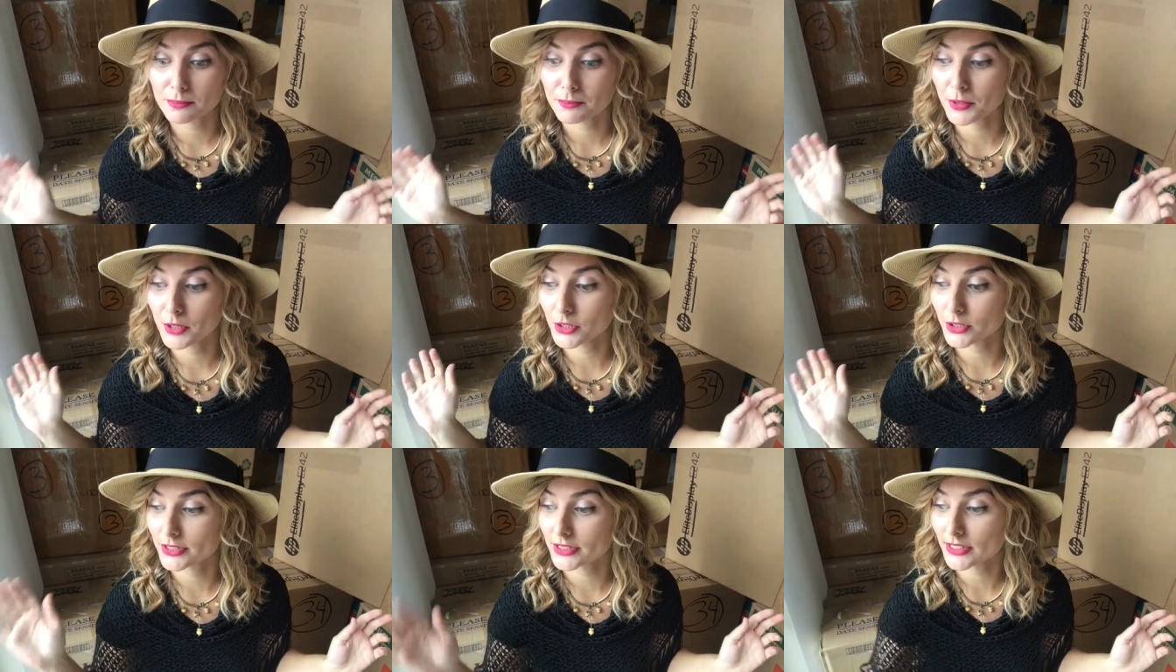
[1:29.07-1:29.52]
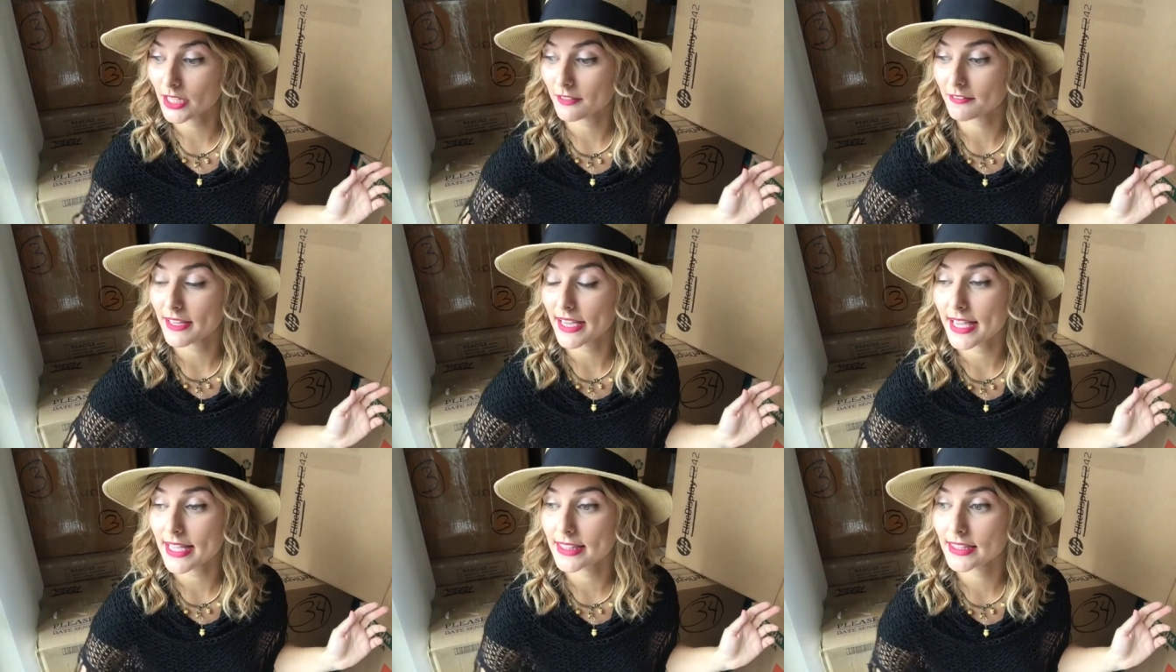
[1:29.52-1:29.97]
put your
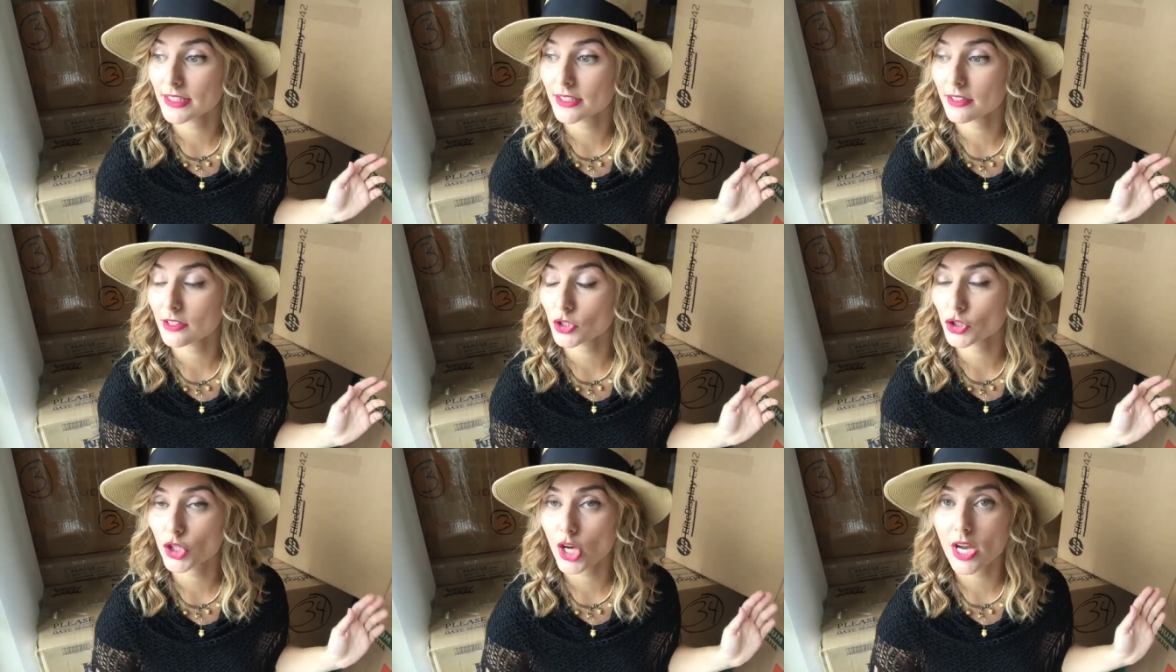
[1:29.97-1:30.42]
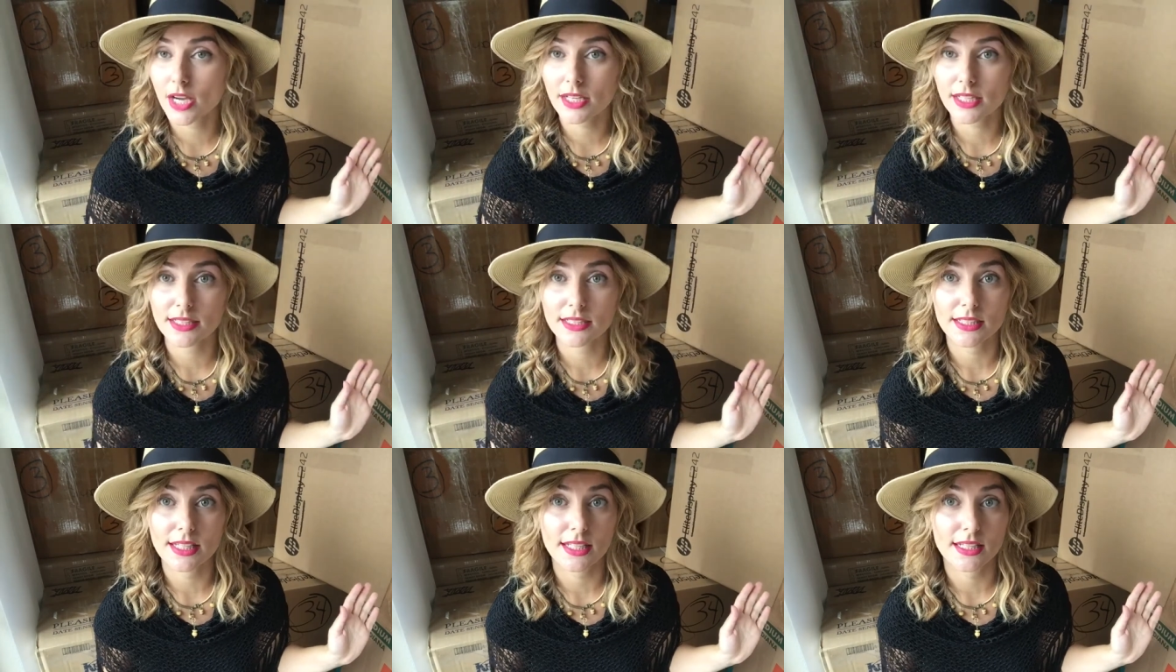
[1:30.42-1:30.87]
stuff into the
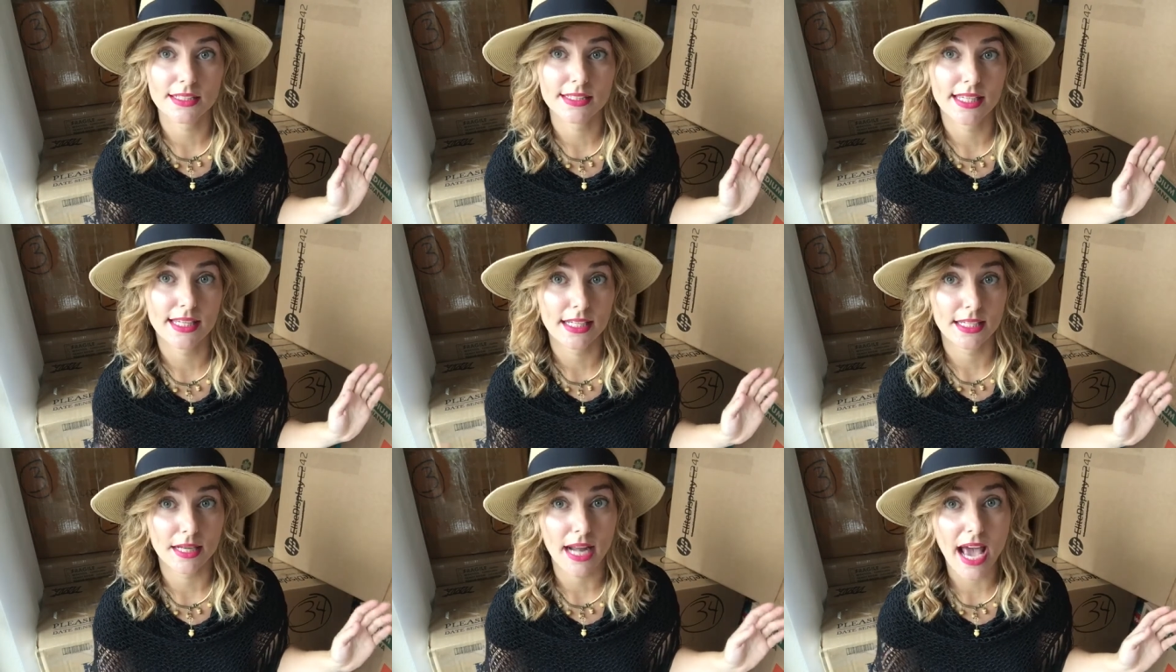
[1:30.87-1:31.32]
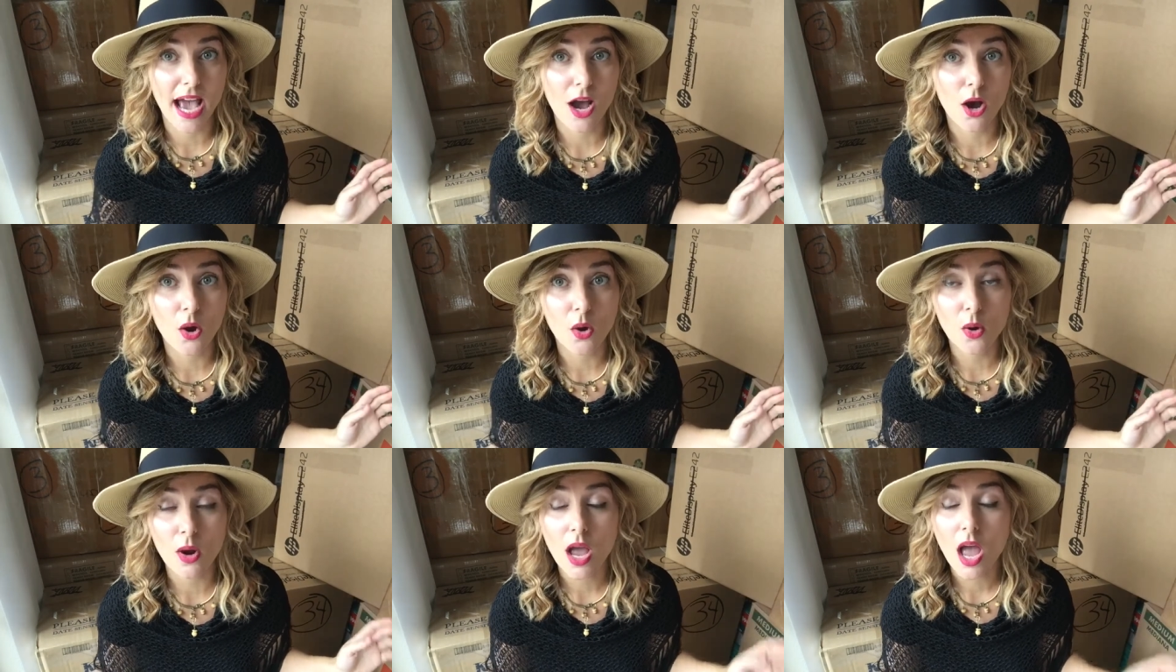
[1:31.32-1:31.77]
truck and then take it
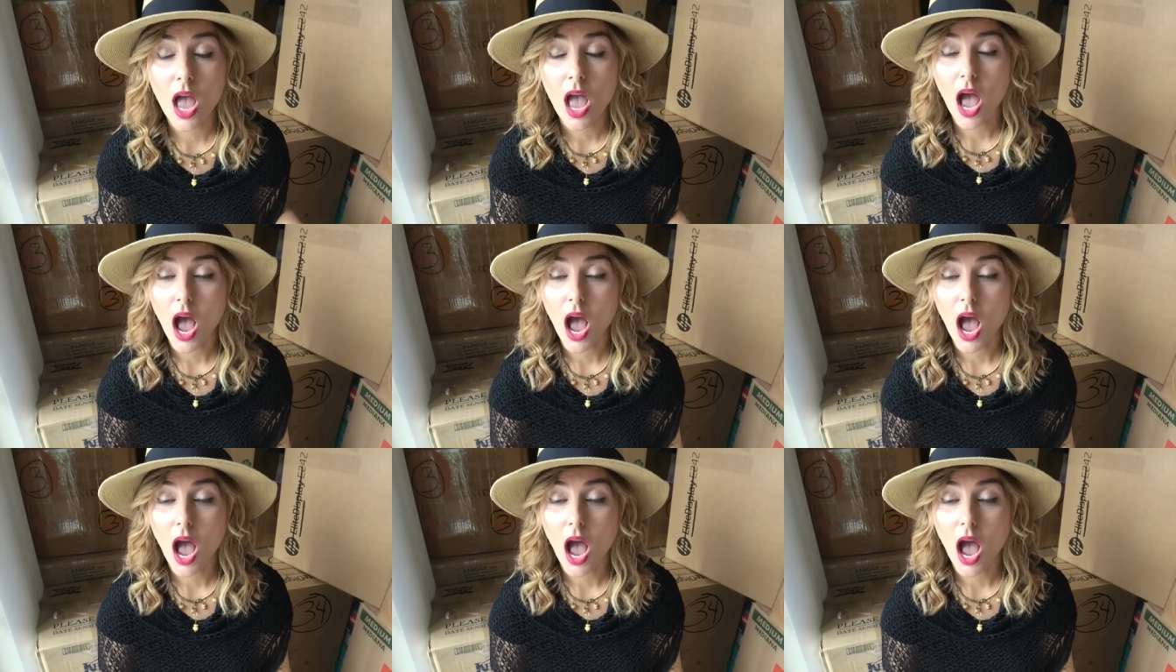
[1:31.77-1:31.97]
out,